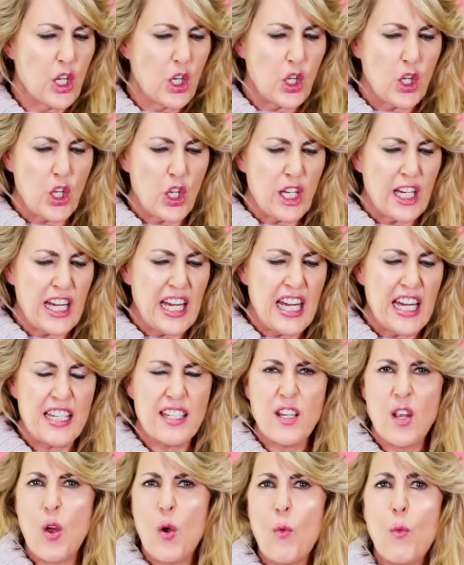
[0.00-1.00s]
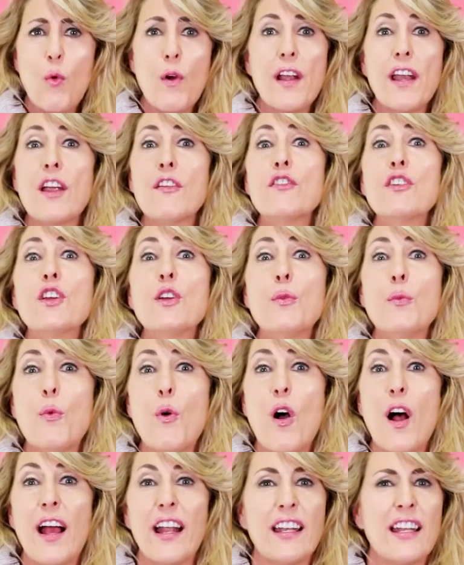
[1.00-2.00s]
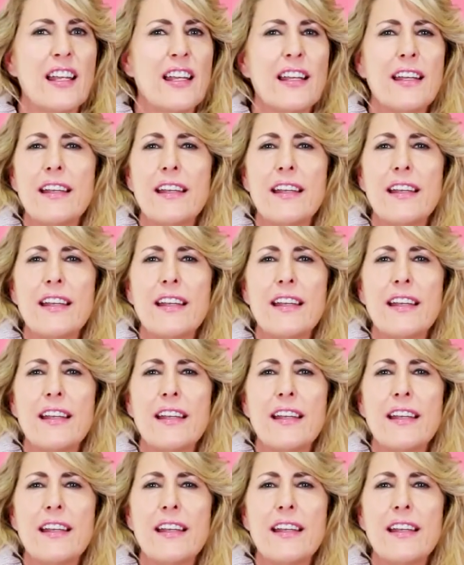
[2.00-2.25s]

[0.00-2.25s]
cookies, whatever you want.